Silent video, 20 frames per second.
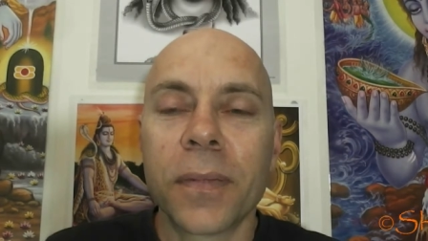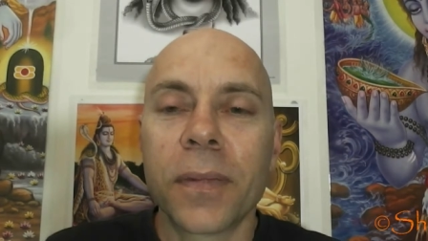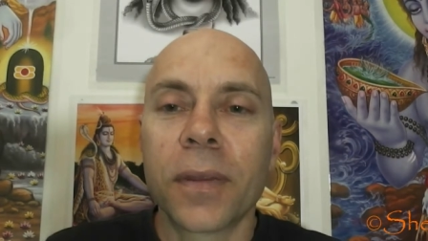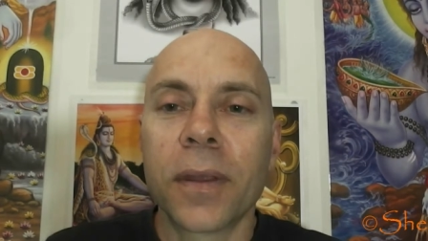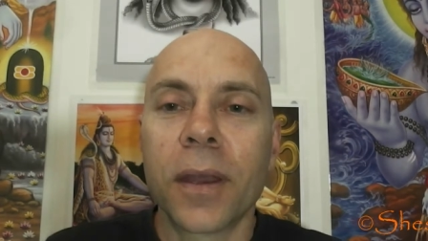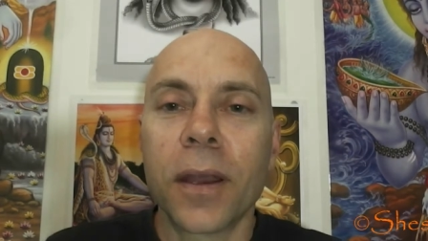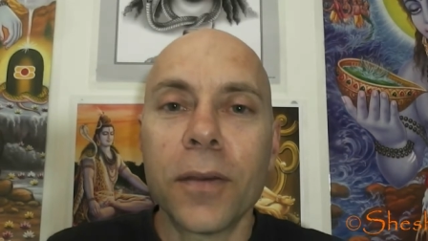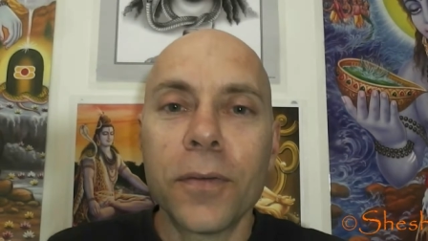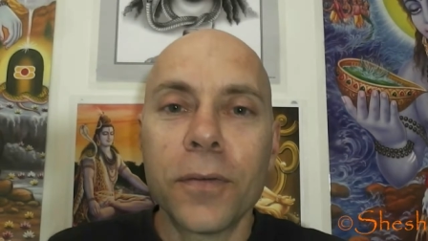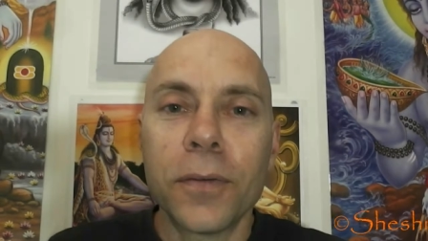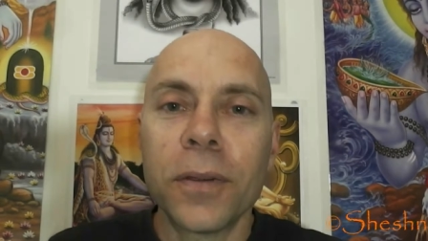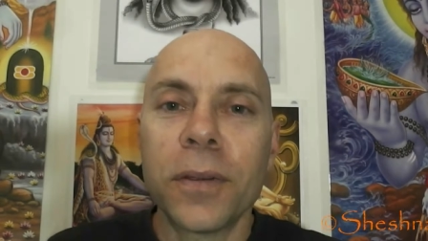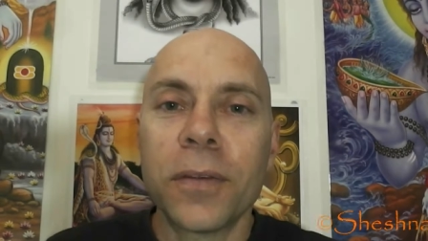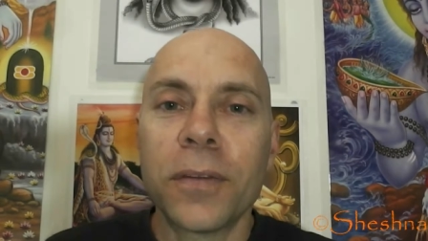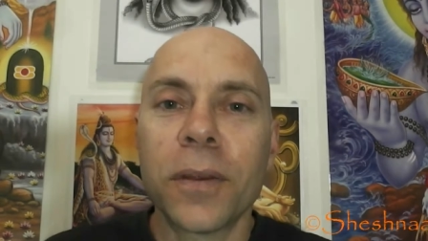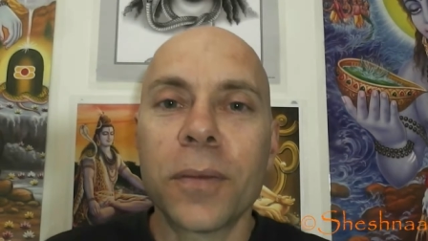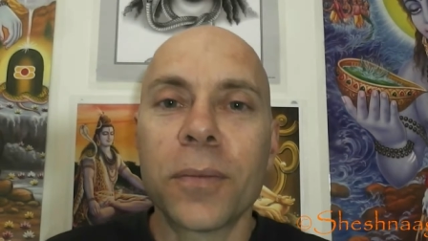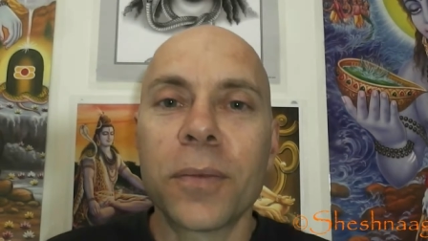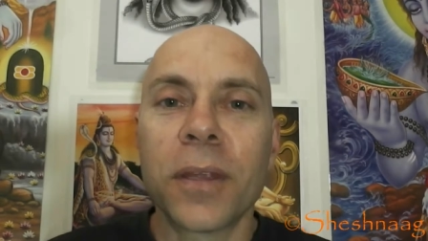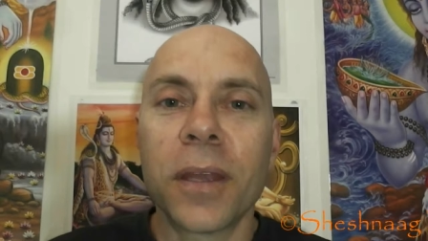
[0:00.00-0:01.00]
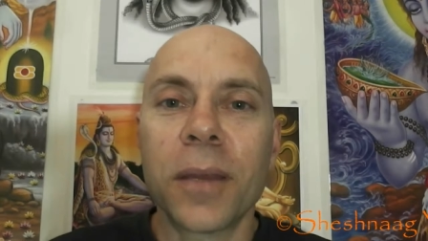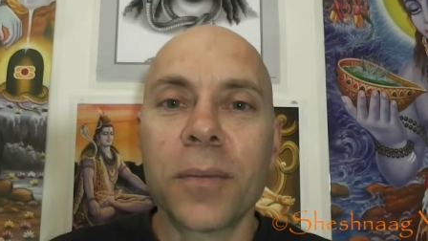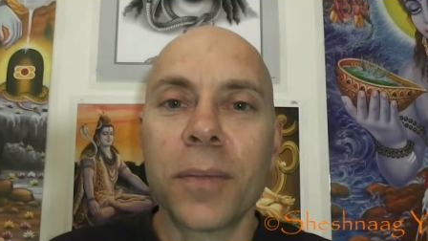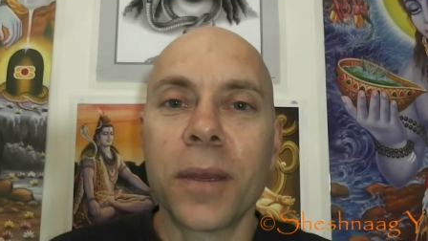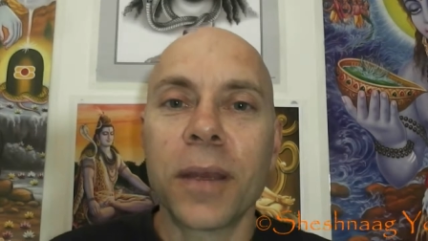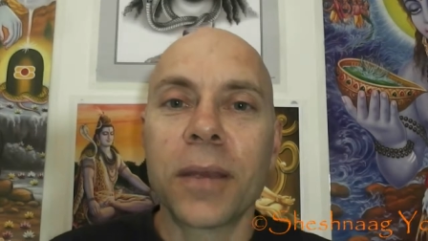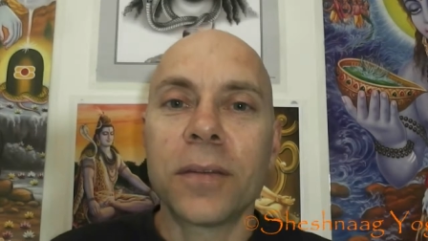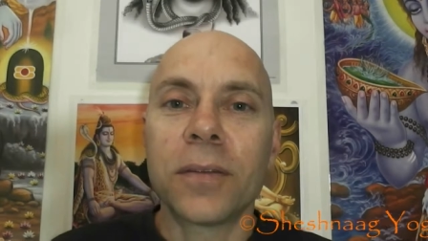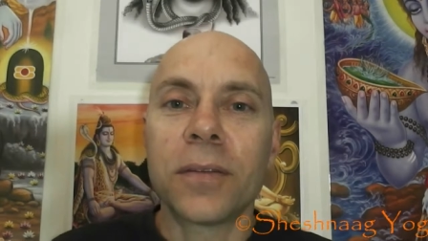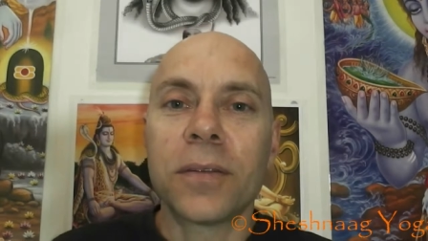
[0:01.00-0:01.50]
Hopefully some of that
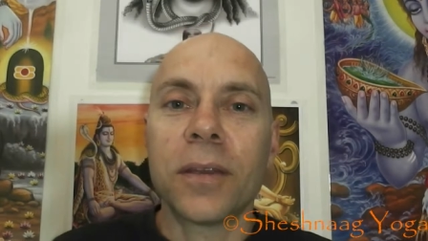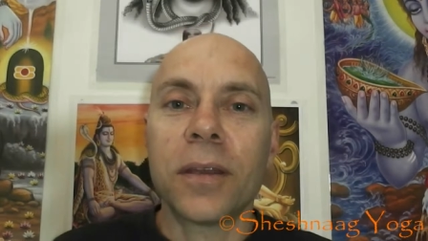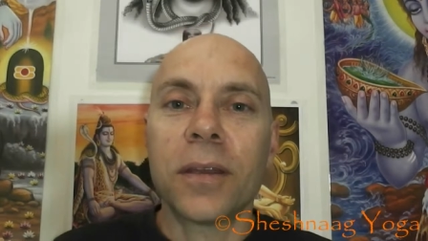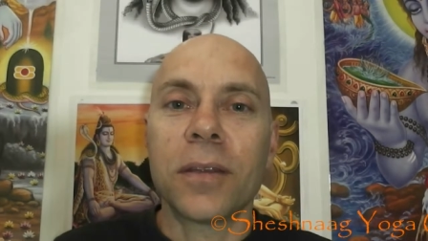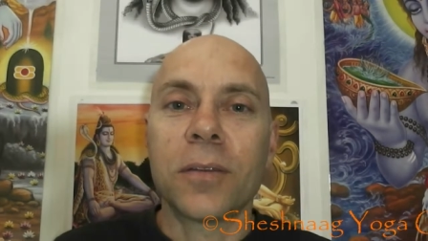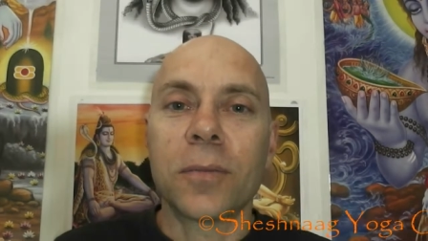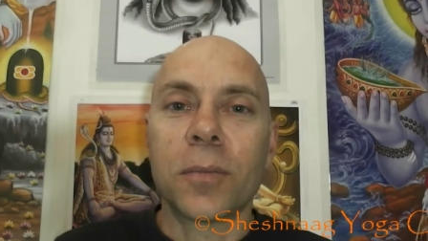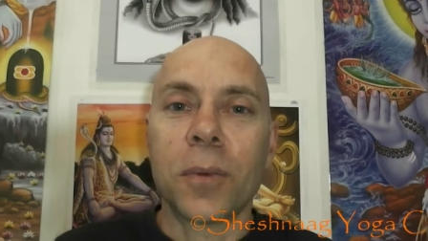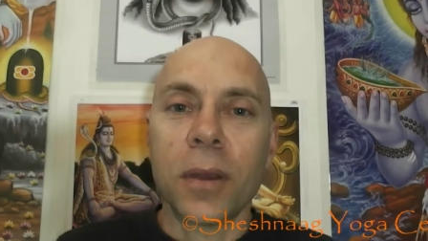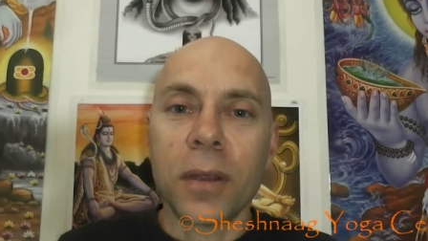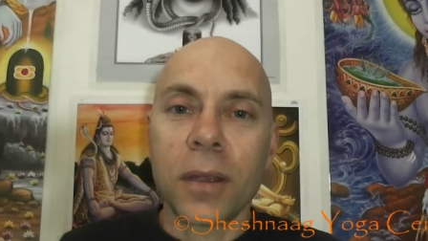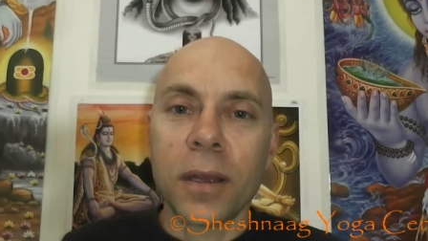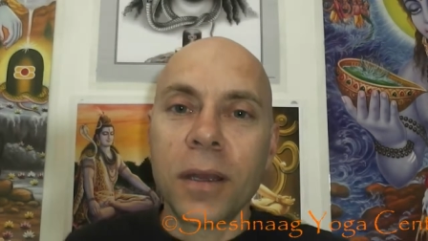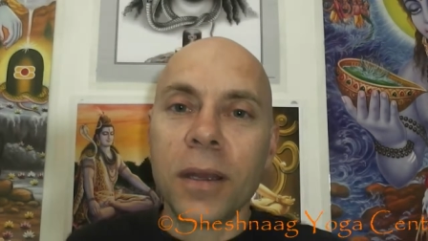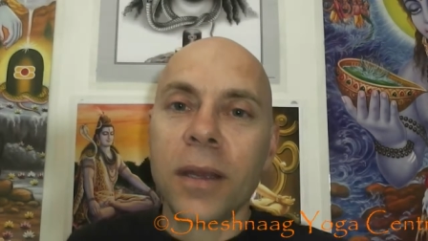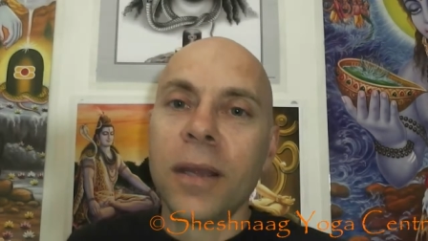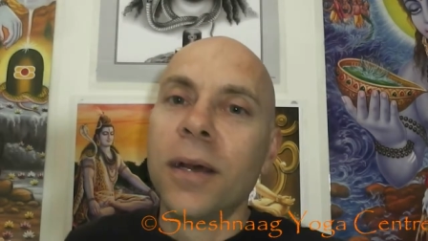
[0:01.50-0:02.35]
made sense, brother.